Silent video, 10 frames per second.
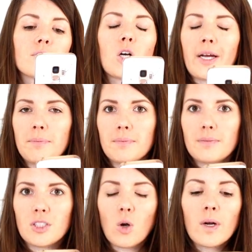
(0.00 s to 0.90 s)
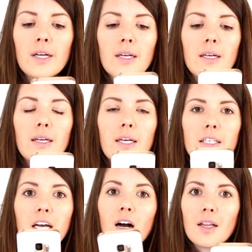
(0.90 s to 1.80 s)
Okay, so
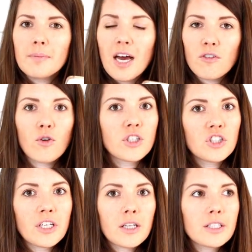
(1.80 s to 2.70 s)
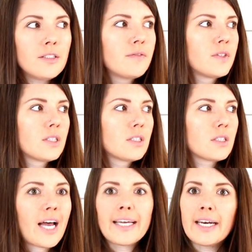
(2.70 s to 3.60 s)
y'all, I'm not a fortune teller.
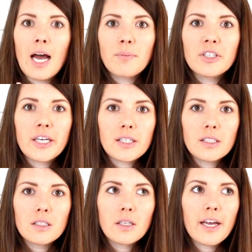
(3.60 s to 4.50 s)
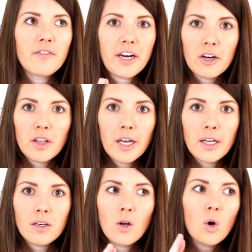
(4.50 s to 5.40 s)
I cannot predict if an
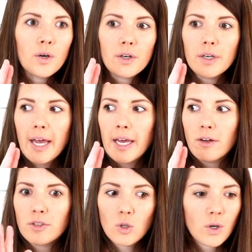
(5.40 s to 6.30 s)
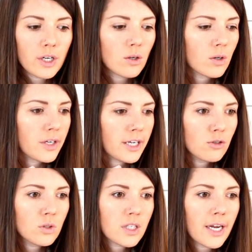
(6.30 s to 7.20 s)
airline or a resort or a
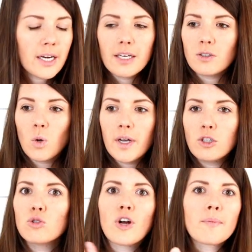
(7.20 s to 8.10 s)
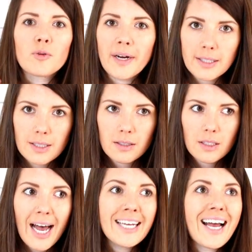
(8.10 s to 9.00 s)
cruise line is going to drop their price.
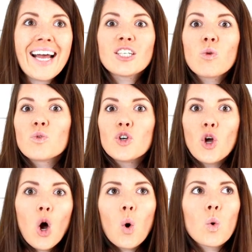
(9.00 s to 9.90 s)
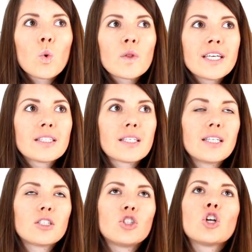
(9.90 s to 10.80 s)
I don't know.
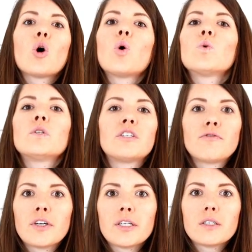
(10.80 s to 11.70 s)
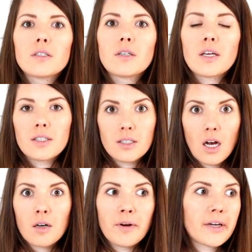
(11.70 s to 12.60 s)
It's no different than a
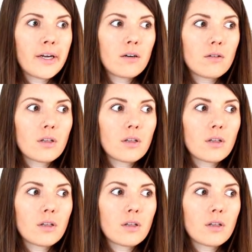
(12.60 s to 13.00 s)
stock market.